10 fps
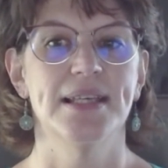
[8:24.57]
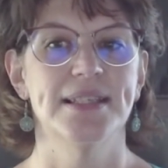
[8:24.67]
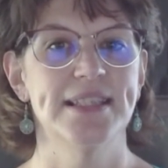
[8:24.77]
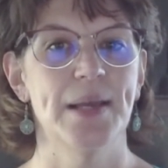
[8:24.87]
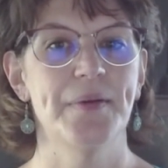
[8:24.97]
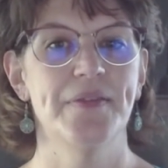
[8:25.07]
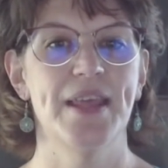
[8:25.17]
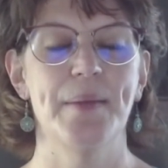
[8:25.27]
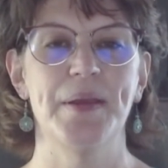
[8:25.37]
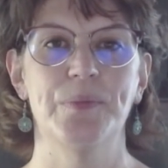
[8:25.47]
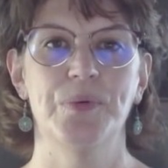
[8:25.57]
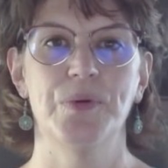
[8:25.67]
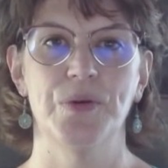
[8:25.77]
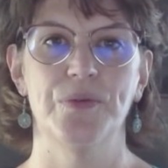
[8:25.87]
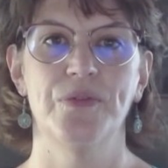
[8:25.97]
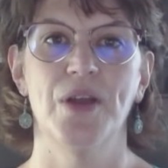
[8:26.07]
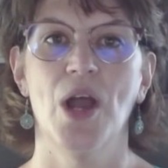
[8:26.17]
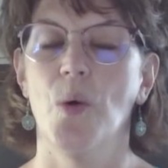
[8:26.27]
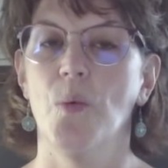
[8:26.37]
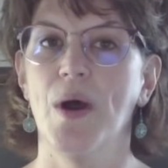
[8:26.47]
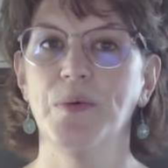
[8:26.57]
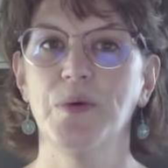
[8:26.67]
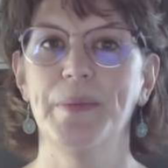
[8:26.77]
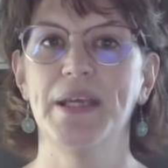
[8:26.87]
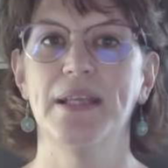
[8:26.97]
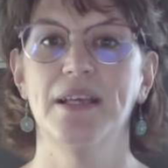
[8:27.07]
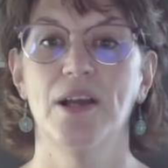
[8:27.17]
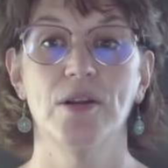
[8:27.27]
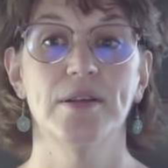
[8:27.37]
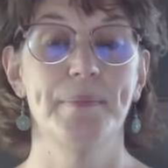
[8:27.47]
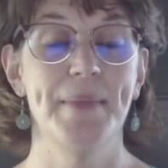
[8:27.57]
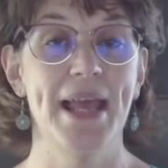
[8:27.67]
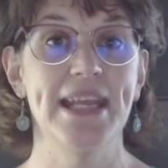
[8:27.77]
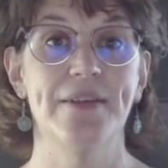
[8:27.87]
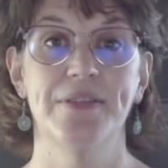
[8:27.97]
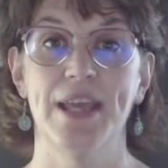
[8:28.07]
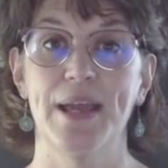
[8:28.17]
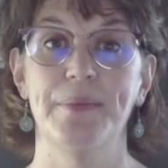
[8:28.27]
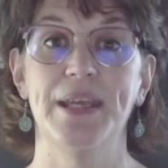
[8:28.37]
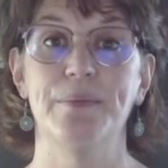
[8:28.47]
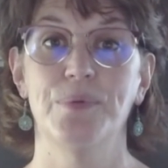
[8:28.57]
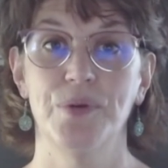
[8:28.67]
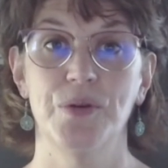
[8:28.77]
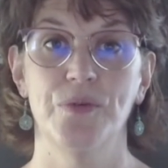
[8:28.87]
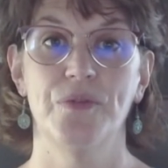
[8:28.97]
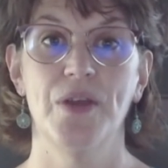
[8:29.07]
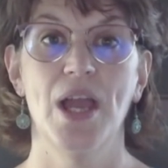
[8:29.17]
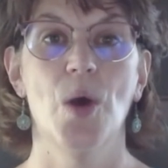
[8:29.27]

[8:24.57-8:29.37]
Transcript: Some of them improve. One woman, or many of them improve.